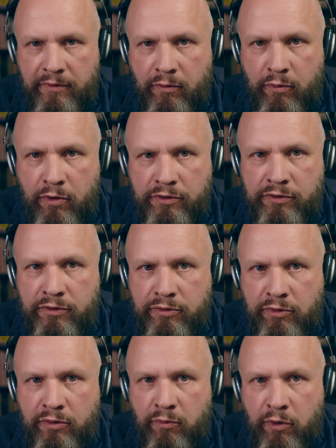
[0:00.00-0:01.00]
What to
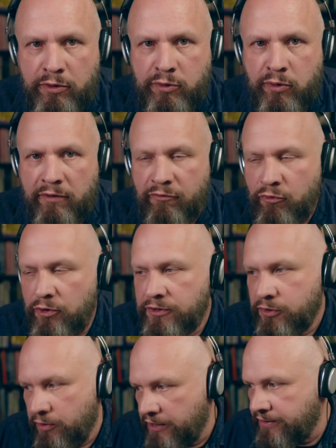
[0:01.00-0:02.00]
do and what to
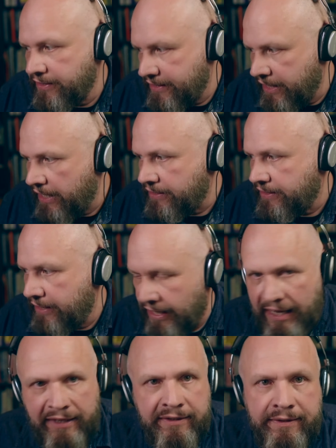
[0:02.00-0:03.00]
avoid? So let's discuss
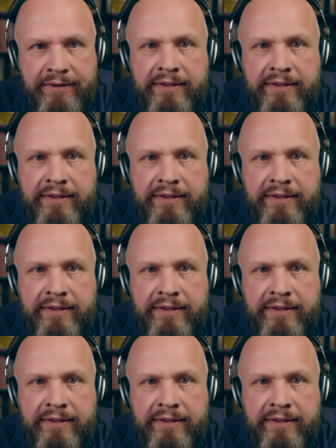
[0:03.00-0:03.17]
that.